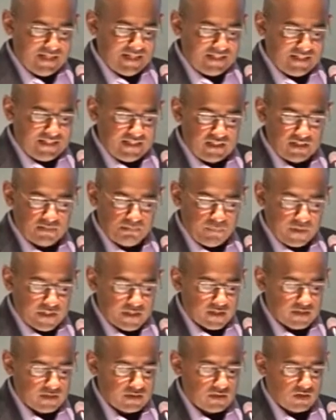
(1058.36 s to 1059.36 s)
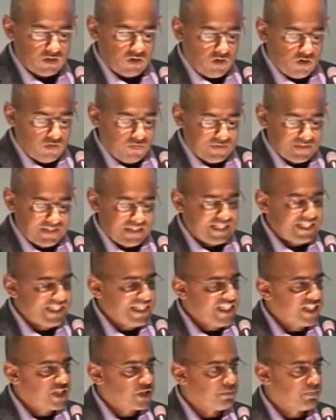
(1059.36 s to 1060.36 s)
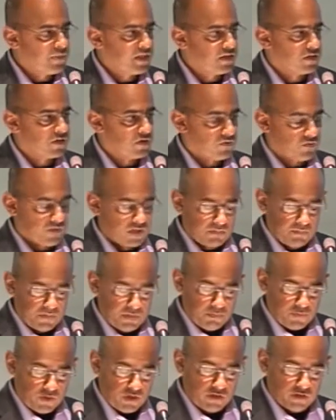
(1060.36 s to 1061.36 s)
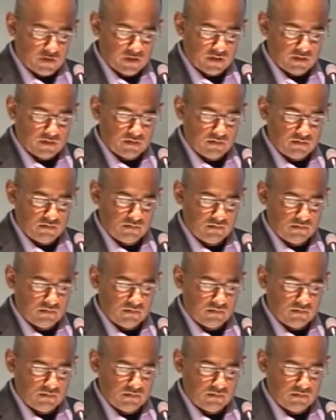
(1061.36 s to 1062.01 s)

these budgets are often the linchpins of urban projects.